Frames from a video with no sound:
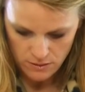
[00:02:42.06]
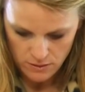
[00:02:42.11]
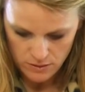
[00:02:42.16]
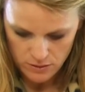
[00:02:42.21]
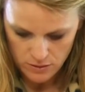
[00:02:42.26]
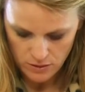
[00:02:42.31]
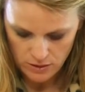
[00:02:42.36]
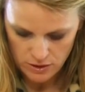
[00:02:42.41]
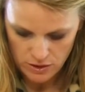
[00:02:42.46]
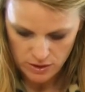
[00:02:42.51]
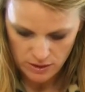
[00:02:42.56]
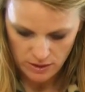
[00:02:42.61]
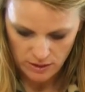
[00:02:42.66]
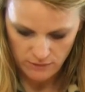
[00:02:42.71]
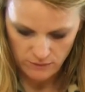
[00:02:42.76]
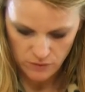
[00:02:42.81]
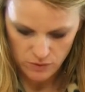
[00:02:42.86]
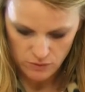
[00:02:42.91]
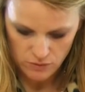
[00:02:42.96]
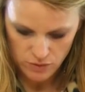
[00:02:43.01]
That should
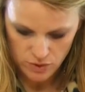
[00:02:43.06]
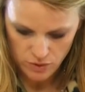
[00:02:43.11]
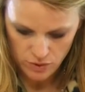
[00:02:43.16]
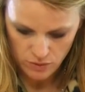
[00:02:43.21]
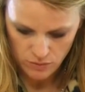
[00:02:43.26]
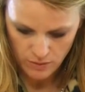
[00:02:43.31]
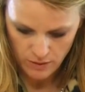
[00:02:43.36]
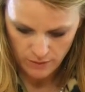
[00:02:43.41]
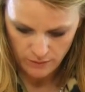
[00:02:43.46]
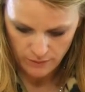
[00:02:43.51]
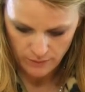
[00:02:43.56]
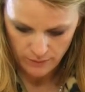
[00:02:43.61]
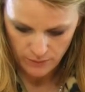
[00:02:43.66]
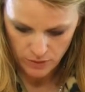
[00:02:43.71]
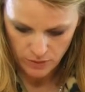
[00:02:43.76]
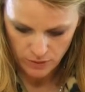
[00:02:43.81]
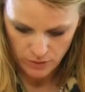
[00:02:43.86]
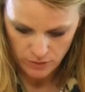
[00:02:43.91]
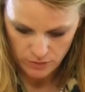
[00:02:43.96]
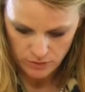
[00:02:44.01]
give you two of them
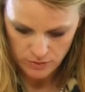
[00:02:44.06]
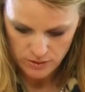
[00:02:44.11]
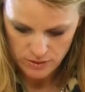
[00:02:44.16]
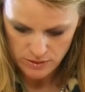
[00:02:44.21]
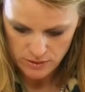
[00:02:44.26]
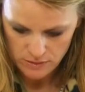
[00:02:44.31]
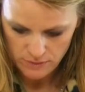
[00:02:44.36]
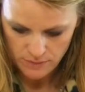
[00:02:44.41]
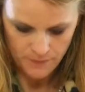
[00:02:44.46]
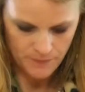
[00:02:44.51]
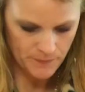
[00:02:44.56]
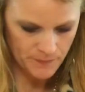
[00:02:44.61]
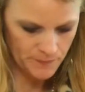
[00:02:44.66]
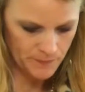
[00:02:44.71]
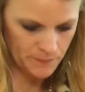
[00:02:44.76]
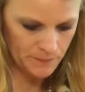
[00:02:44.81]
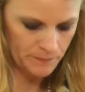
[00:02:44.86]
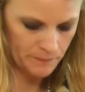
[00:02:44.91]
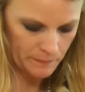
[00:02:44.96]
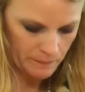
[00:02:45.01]
close
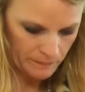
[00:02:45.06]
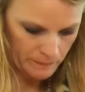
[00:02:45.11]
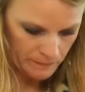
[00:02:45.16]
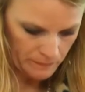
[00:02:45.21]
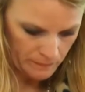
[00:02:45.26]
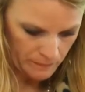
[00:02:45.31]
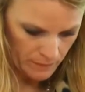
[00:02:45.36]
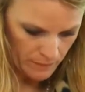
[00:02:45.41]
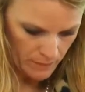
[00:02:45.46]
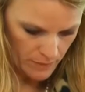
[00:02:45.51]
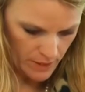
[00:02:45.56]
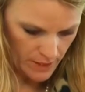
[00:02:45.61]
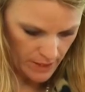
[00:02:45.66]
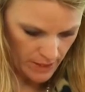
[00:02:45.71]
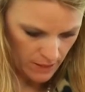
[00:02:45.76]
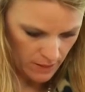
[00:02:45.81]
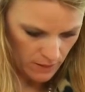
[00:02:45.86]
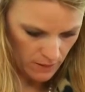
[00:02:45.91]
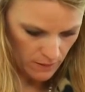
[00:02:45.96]
by.